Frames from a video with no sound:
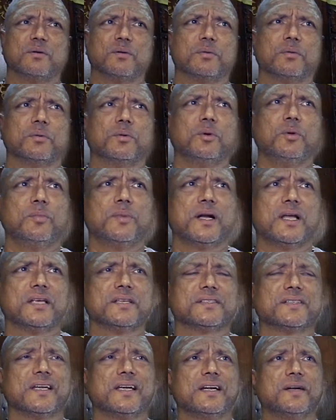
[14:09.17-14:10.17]
Unmana
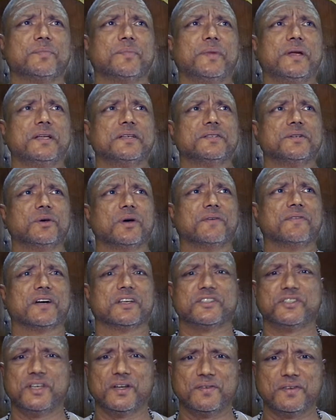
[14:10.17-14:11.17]
state means you have
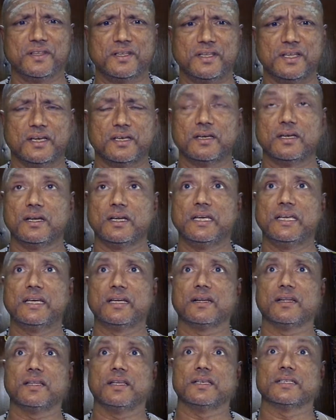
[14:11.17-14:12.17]
achieved the thing. Here
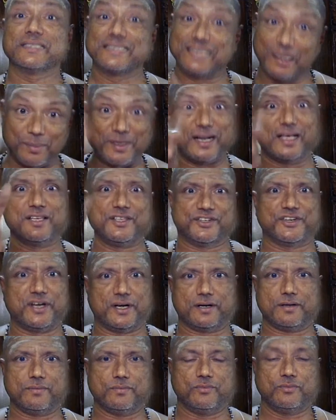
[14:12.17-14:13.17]
Samana state.
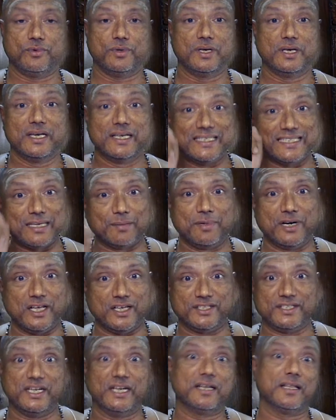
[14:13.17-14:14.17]
Samana
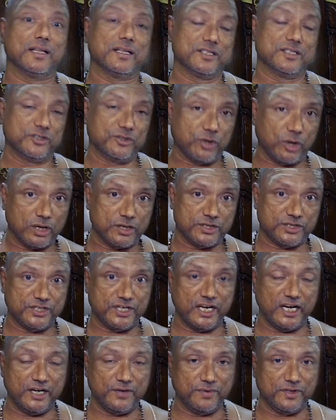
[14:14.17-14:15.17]
state, a thought
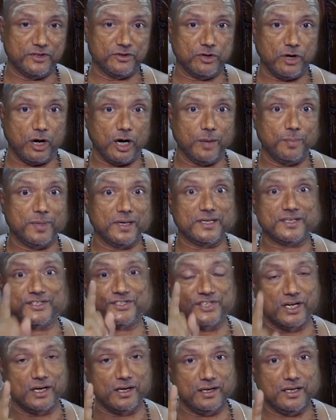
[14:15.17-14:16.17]
state with thought, but
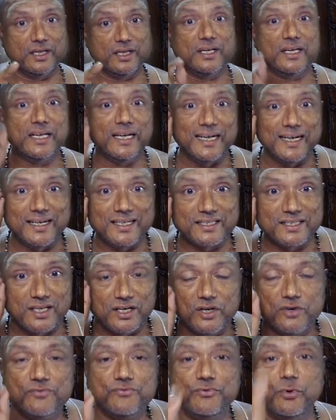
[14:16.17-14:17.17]
still it is
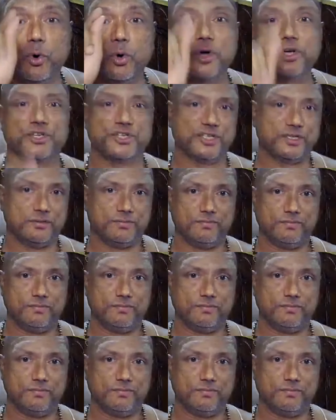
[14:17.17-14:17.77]
focused.